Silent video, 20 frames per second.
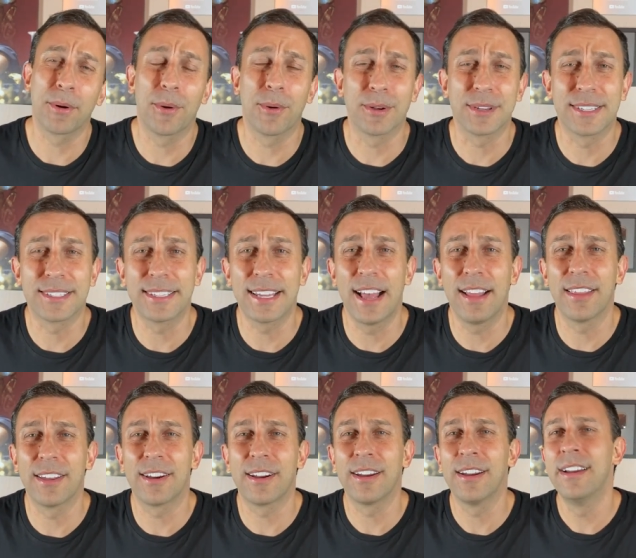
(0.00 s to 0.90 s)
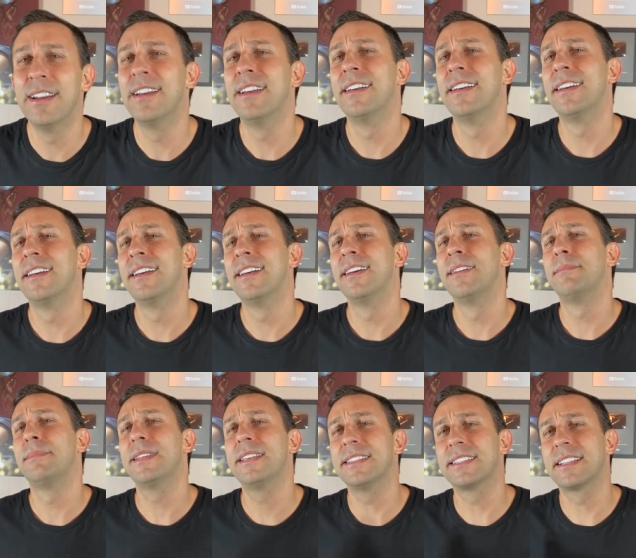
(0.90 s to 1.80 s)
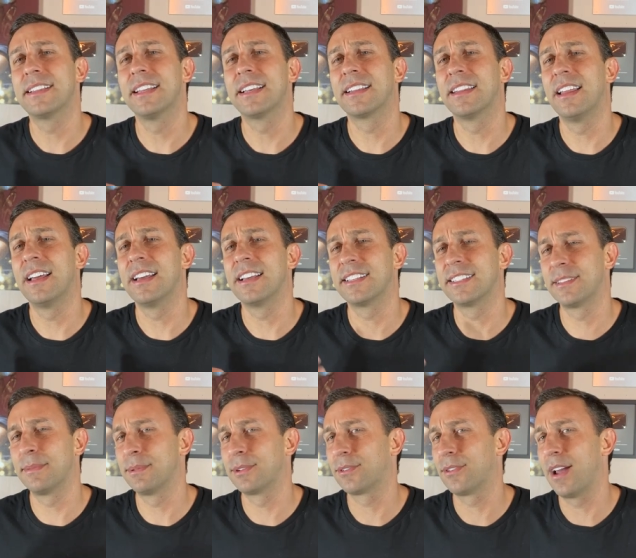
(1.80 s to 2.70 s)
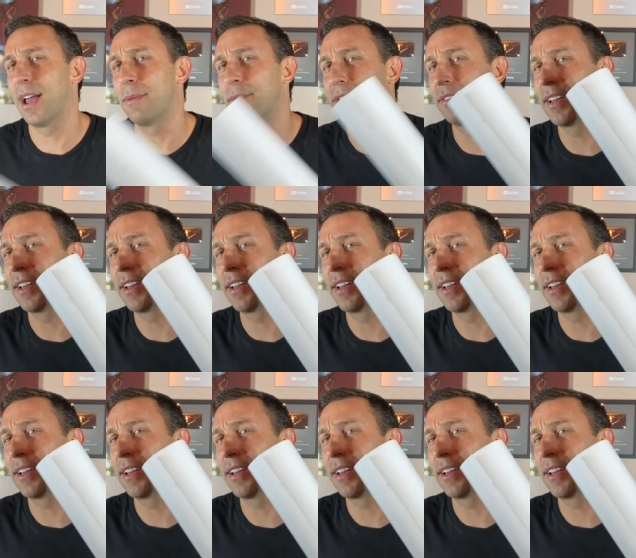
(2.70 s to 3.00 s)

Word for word: or seller, please click like, subscribe.